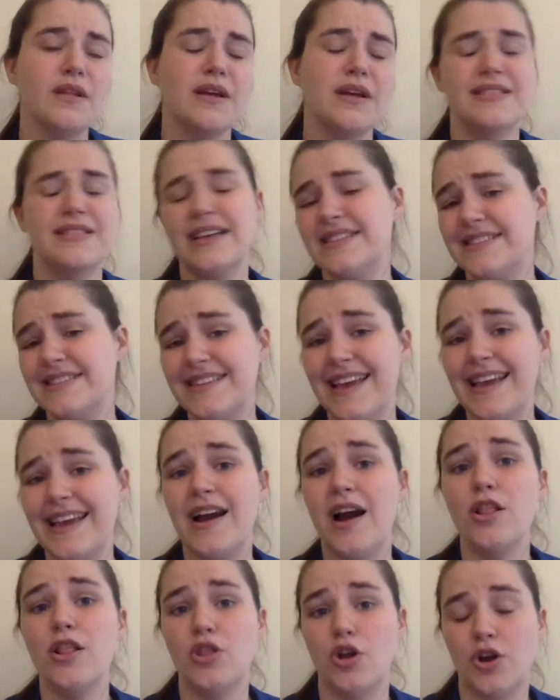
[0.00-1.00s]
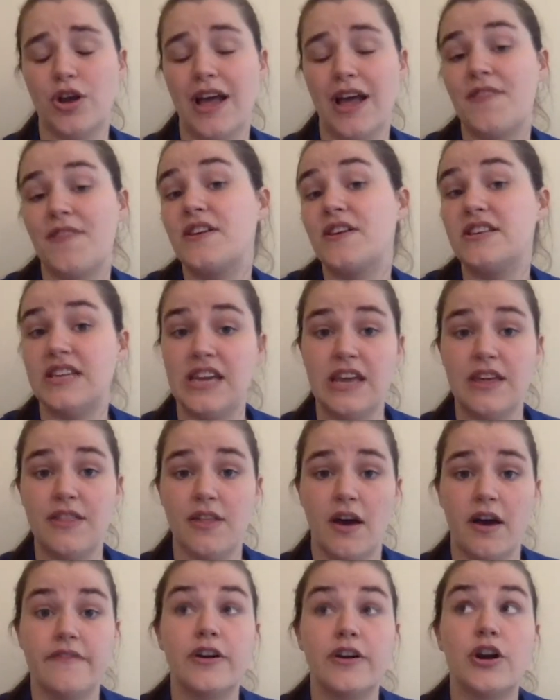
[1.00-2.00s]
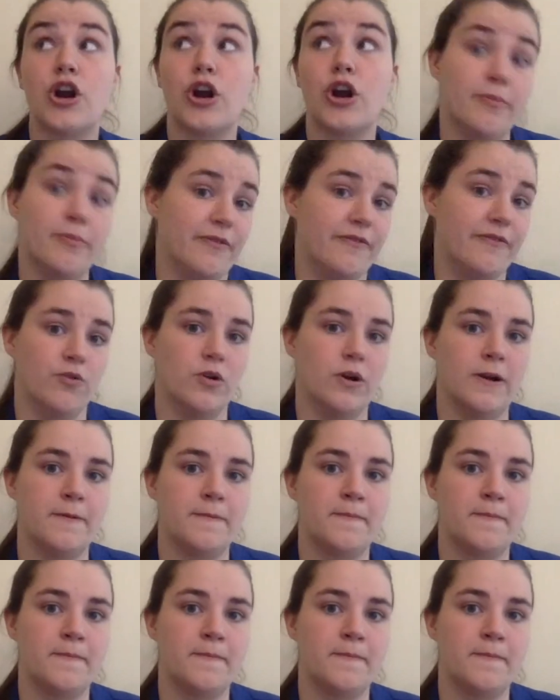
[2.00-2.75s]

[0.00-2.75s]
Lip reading: Let's take a look at the teeth of a herbivore.